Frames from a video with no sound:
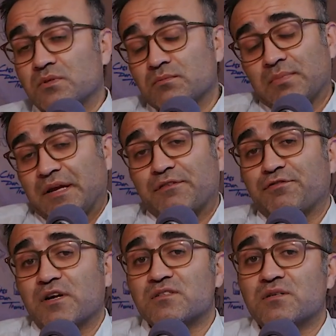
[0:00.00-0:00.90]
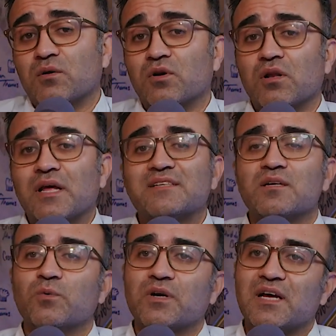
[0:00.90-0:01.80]
like friends or like
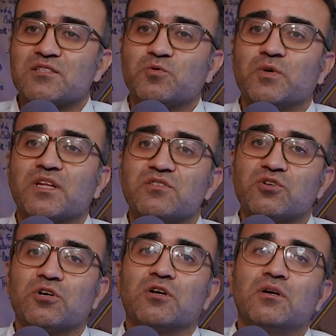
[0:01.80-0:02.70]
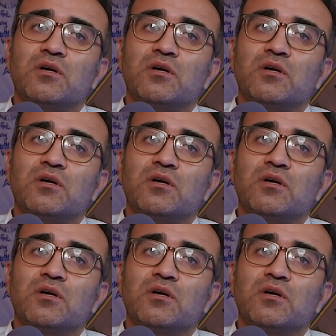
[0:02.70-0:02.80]
someone asks, what's your